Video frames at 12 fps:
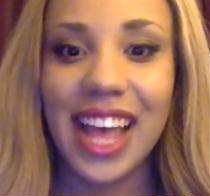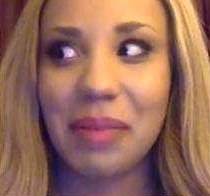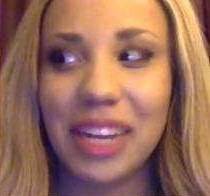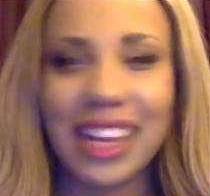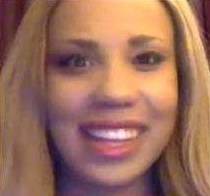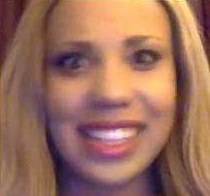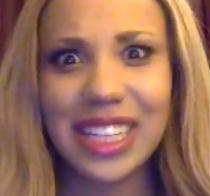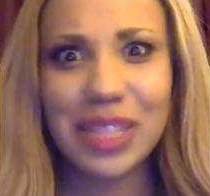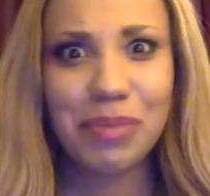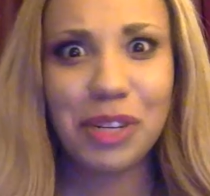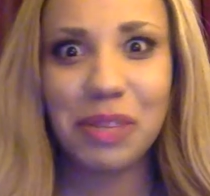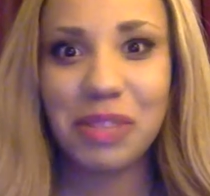And I think that's
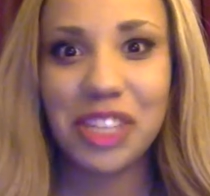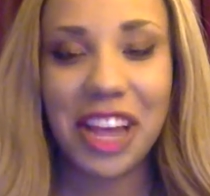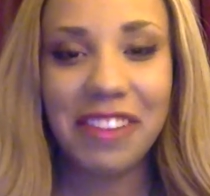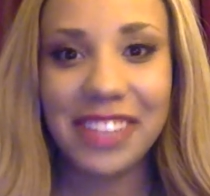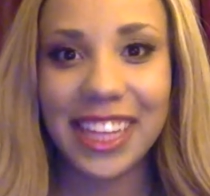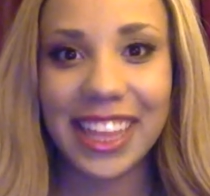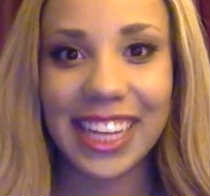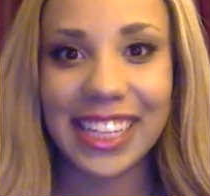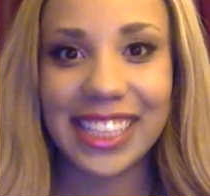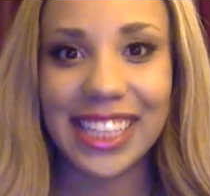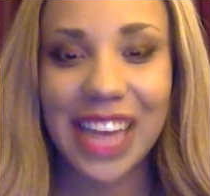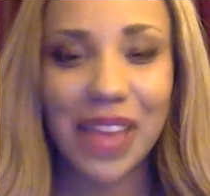pretty much
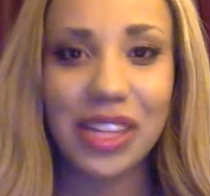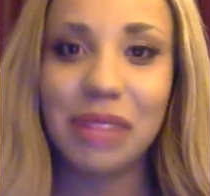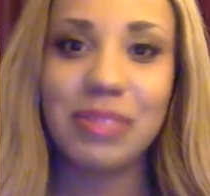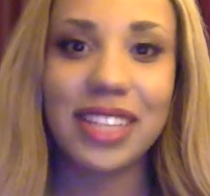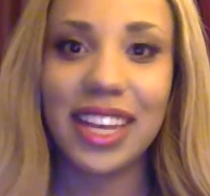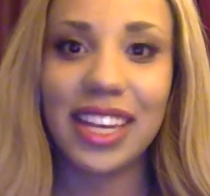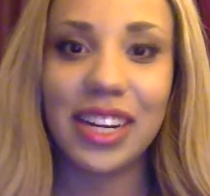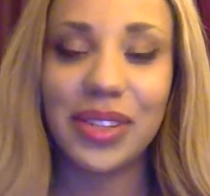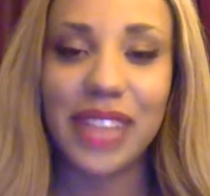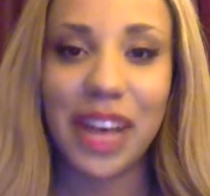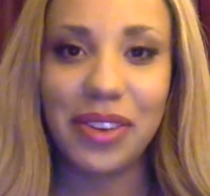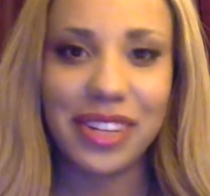everything. Now that I'm saying it out
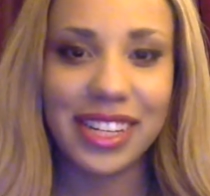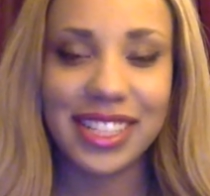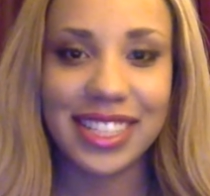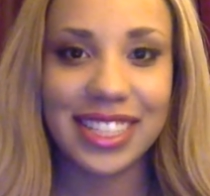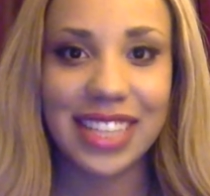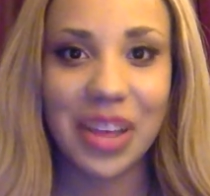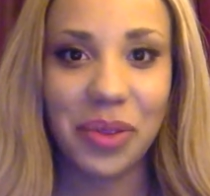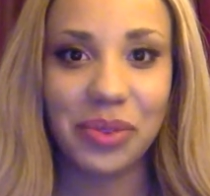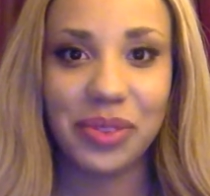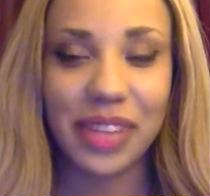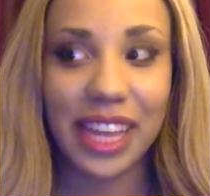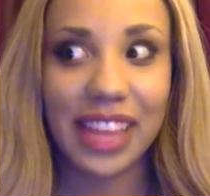loud, it doesn't sound
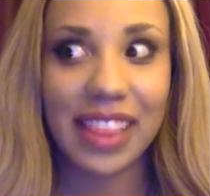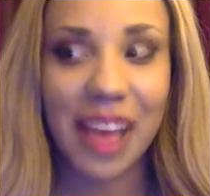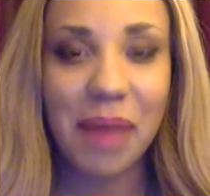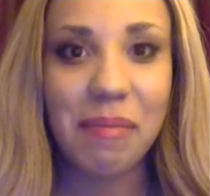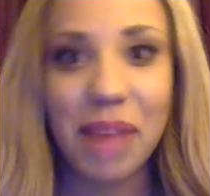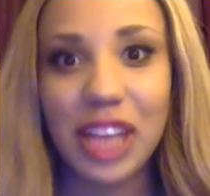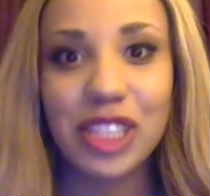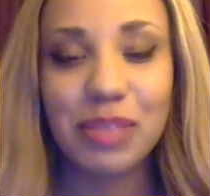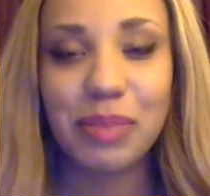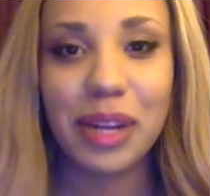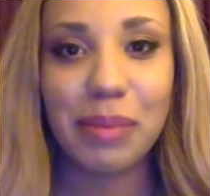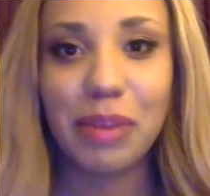like that much,
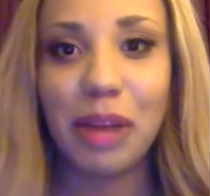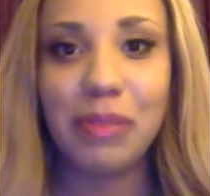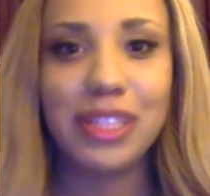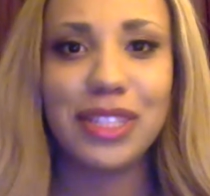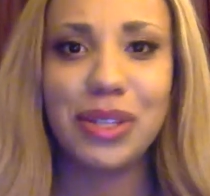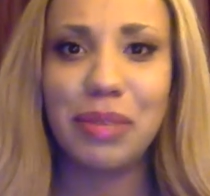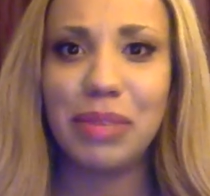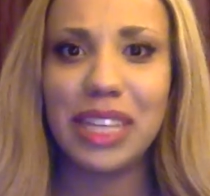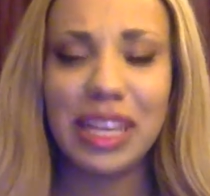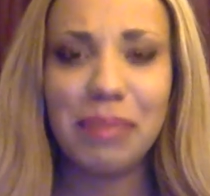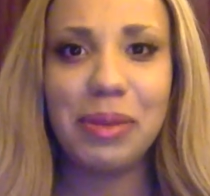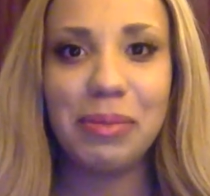but I promise you I've been
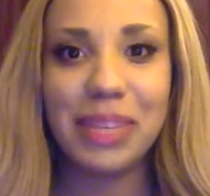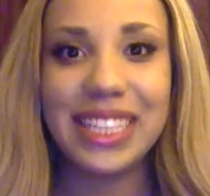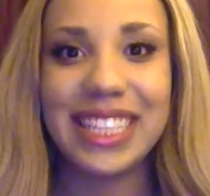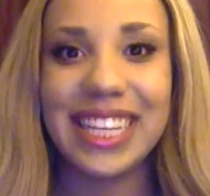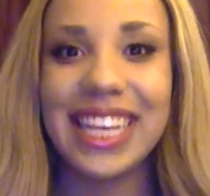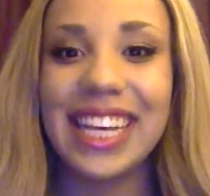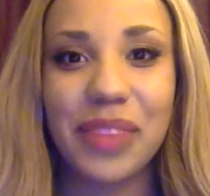keeping busy.